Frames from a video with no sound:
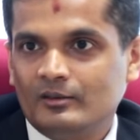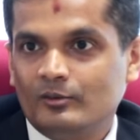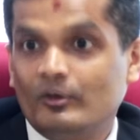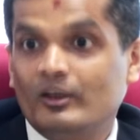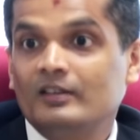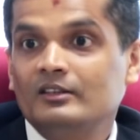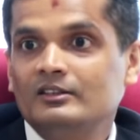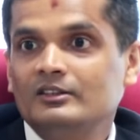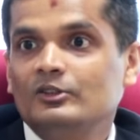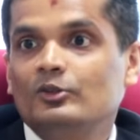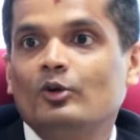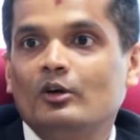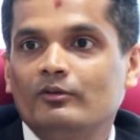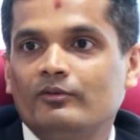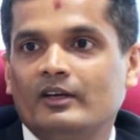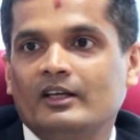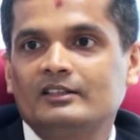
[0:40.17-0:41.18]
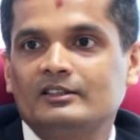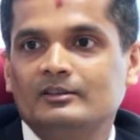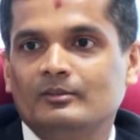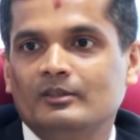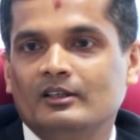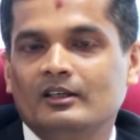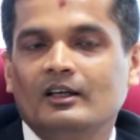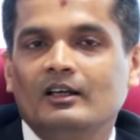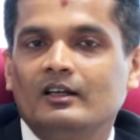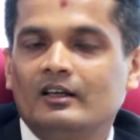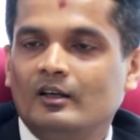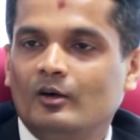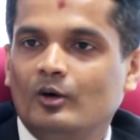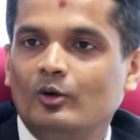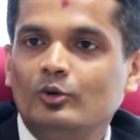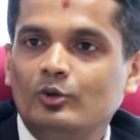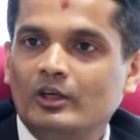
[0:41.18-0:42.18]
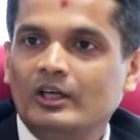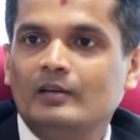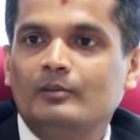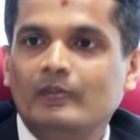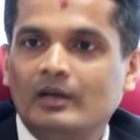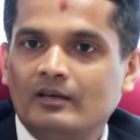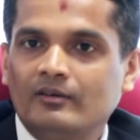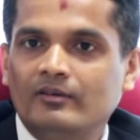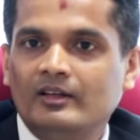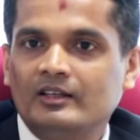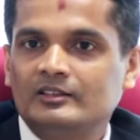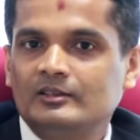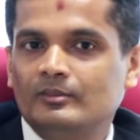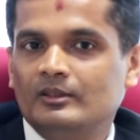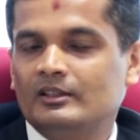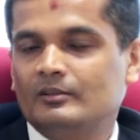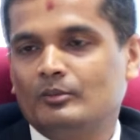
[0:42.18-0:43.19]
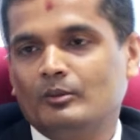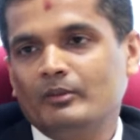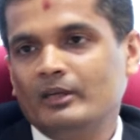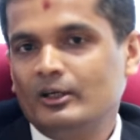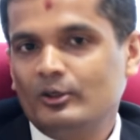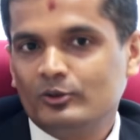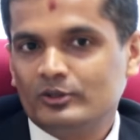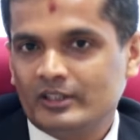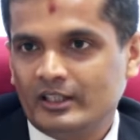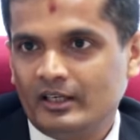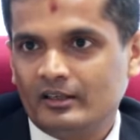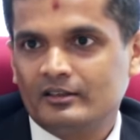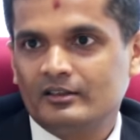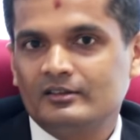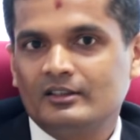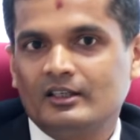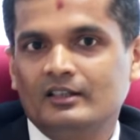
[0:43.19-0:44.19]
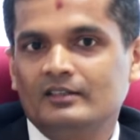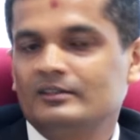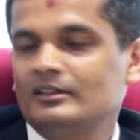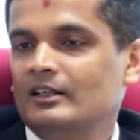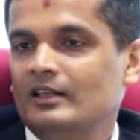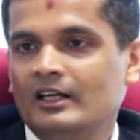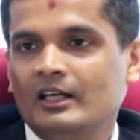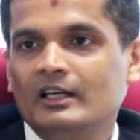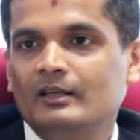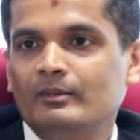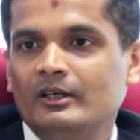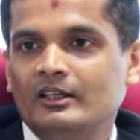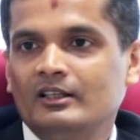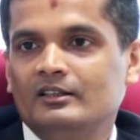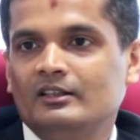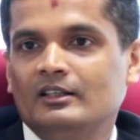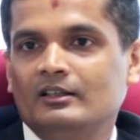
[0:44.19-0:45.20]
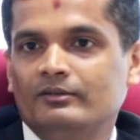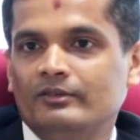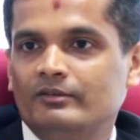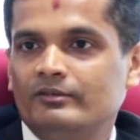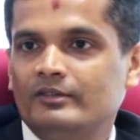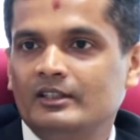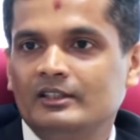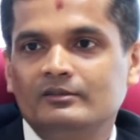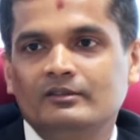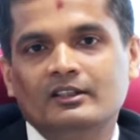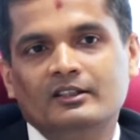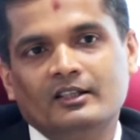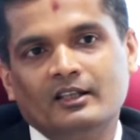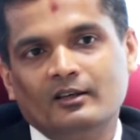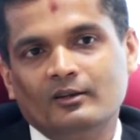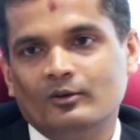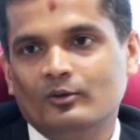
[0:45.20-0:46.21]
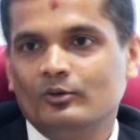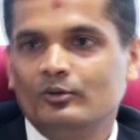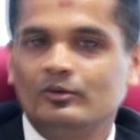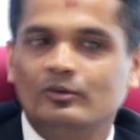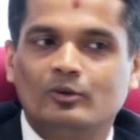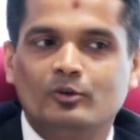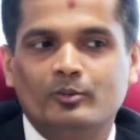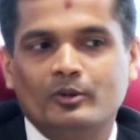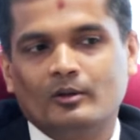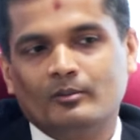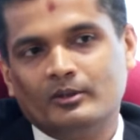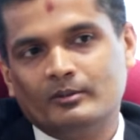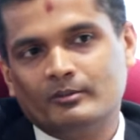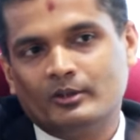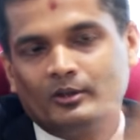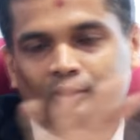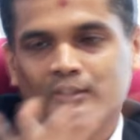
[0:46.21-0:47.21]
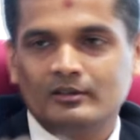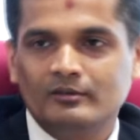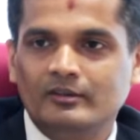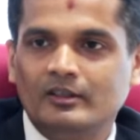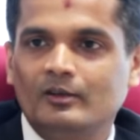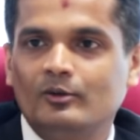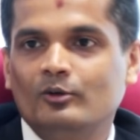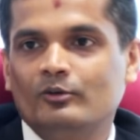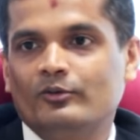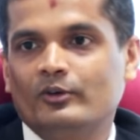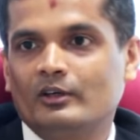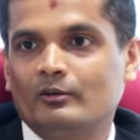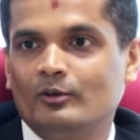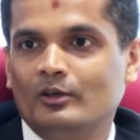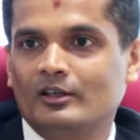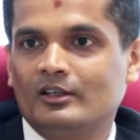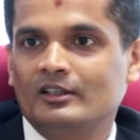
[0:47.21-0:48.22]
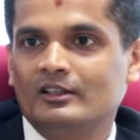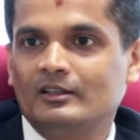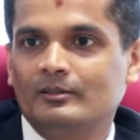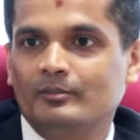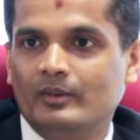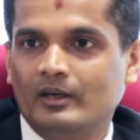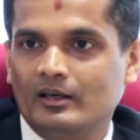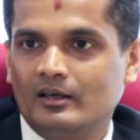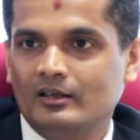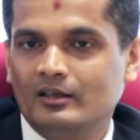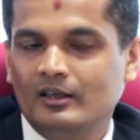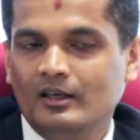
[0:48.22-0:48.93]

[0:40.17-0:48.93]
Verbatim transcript: Once you are flexible. Now how to get back flexible? The moment you say exercise, anybody in their 50s will tell, oh no problem doctor, we'll go for a walk in the park.